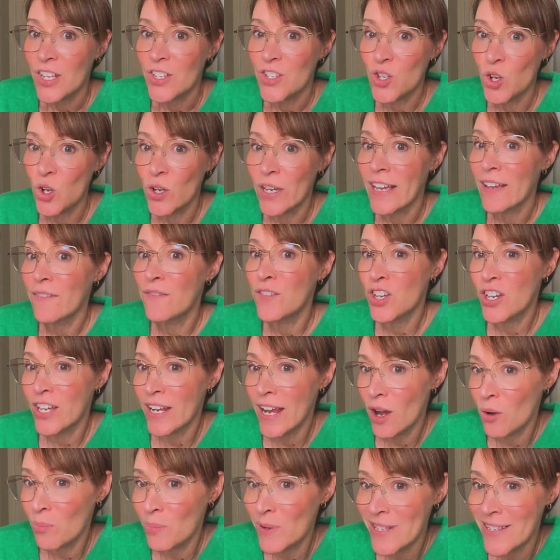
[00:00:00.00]
So if you
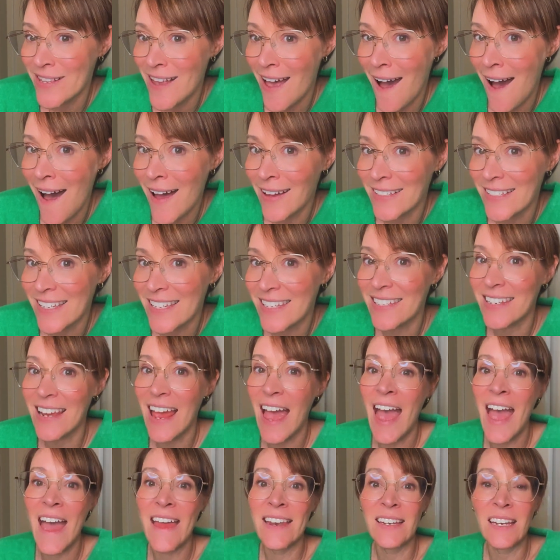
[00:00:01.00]
could help us out,
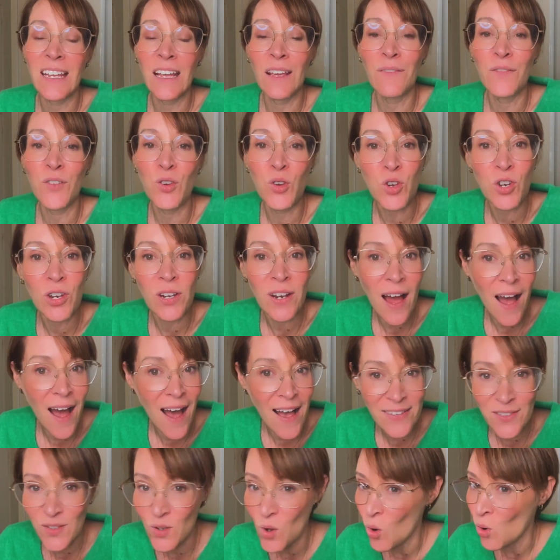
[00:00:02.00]
and if you could
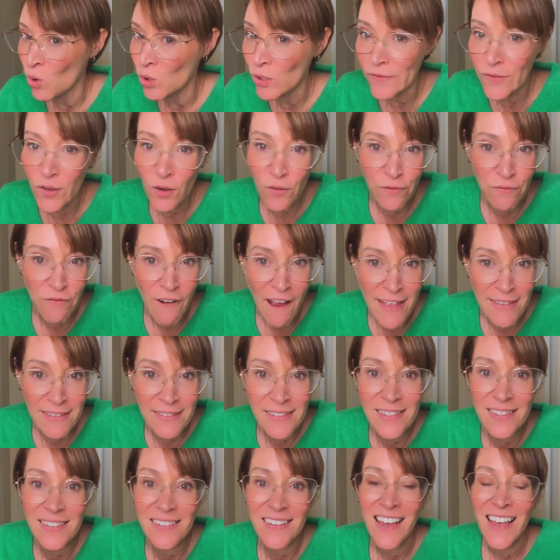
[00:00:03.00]
ask all of your
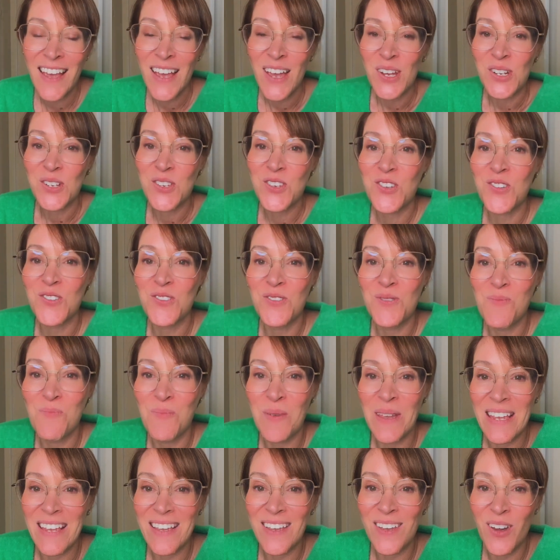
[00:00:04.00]
friends to
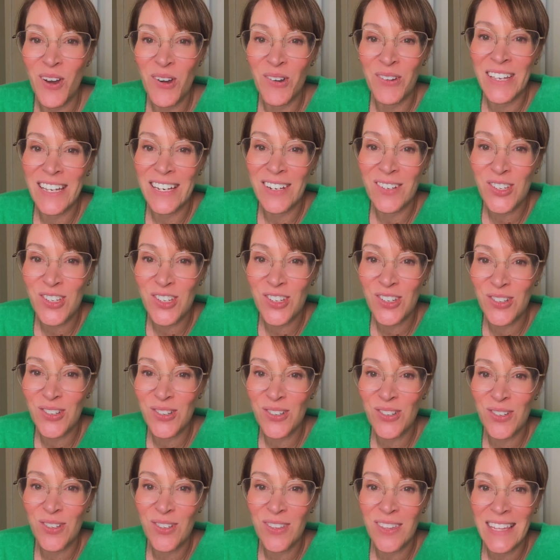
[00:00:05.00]
be going to
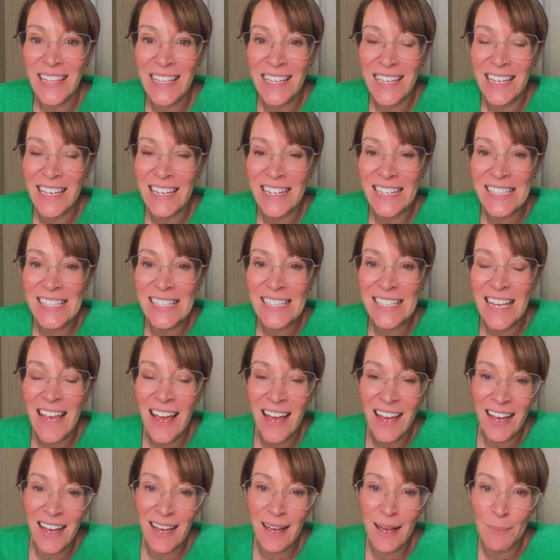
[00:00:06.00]
the
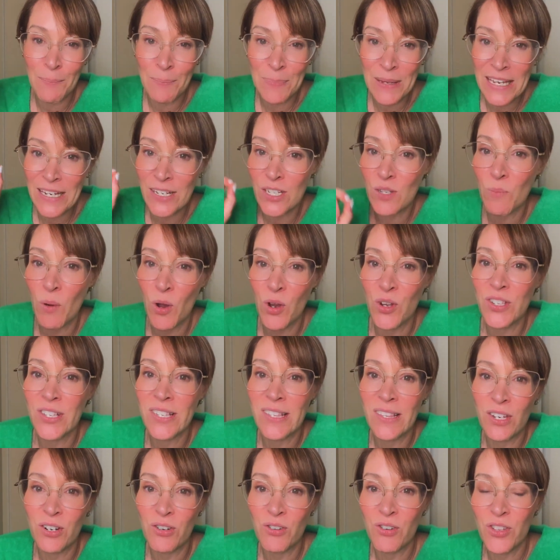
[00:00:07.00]
pinned
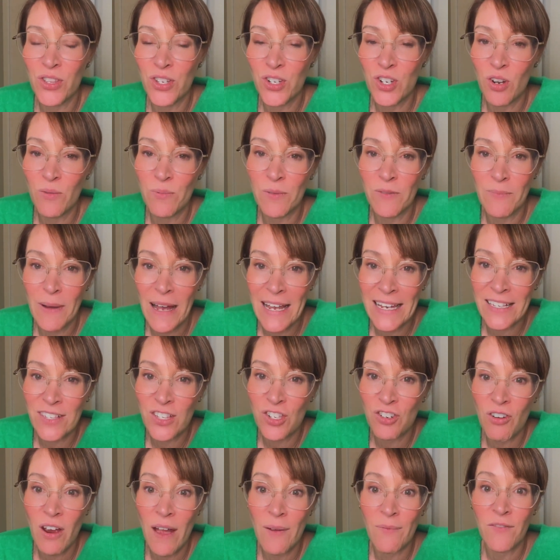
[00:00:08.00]
posts that are at the top of my
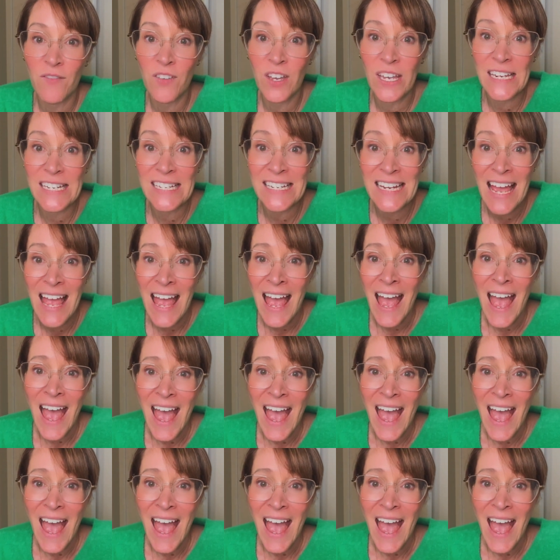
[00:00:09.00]
Instagram feed